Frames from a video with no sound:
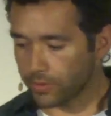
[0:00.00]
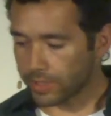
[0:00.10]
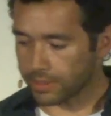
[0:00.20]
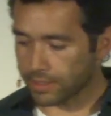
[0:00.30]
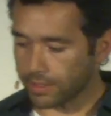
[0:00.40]

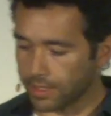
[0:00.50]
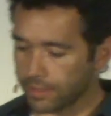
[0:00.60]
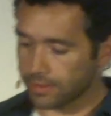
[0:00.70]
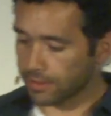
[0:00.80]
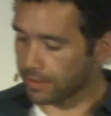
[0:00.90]
can see
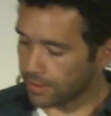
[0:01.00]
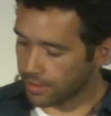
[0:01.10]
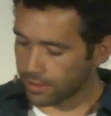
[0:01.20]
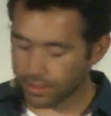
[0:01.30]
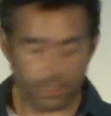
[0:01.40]
that
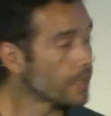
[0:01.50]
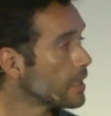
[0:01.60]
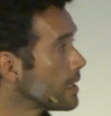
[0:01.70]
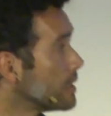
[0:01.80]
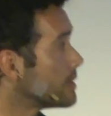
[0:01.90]

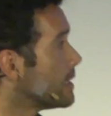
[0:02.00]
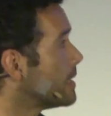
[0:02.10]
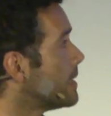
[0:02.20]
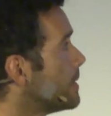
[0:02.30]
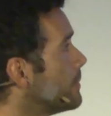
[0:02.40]
it's
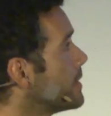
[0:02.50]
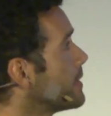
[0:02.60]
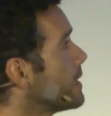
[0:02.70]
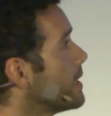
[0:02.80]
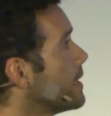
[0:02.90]
a
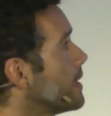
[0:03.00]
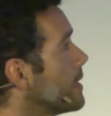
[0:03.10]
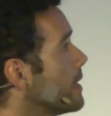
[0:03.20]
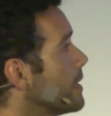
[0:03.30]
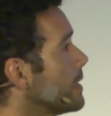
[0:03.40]

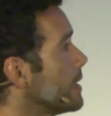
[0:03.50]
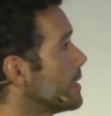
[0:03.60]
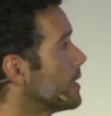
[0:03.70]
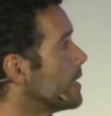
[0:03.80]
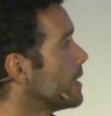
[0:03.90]

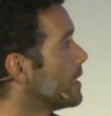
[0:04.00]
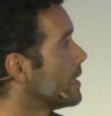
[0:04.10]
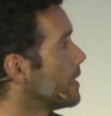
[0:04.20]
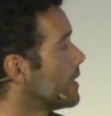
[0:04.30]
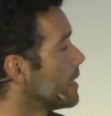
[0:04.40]
very,
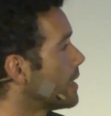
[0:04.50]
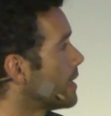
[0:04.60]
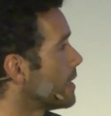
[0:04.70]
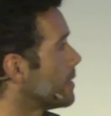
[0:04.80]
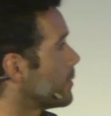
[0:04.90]

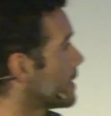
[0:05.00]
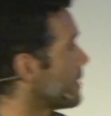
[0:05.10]
we